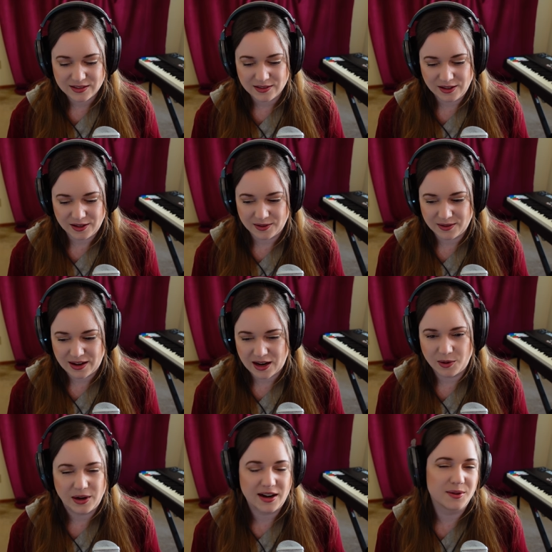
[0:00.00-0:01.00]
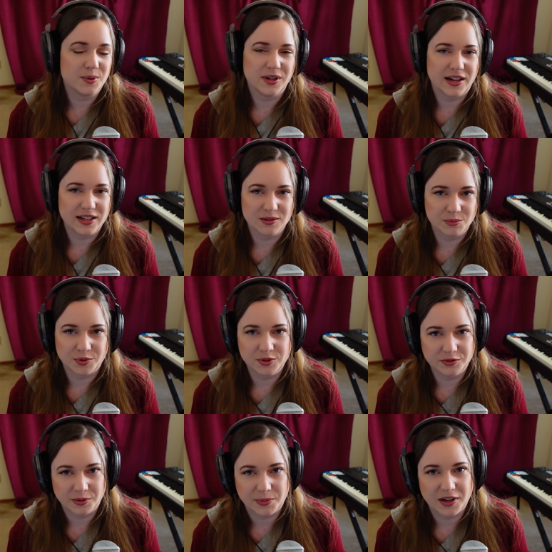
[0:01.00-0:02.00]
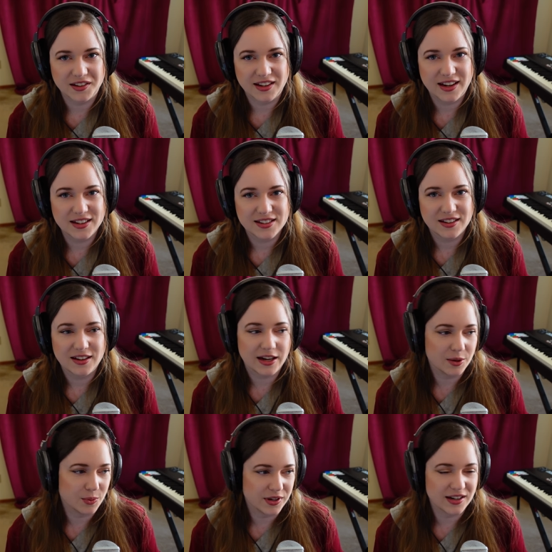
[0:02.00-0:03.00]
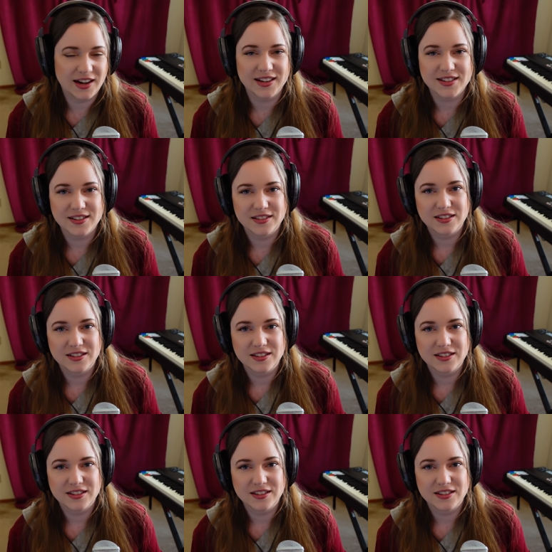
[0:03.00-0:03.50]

you know, how, how would I improve upon that? I would not.